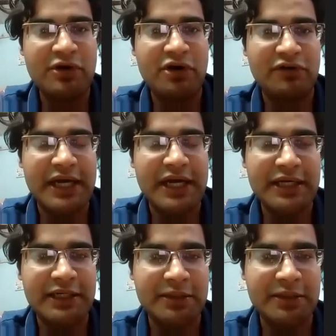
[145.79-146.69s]
of
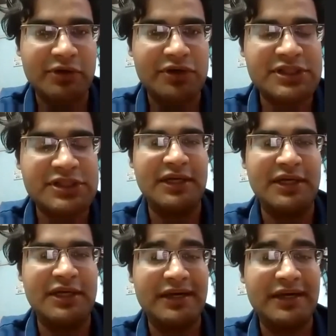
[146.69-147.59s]
Skyrider, because
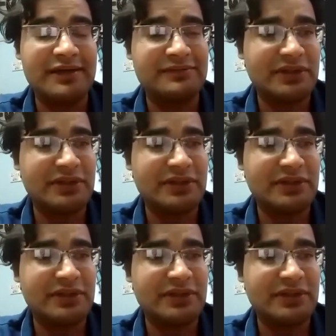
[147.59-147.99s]
they are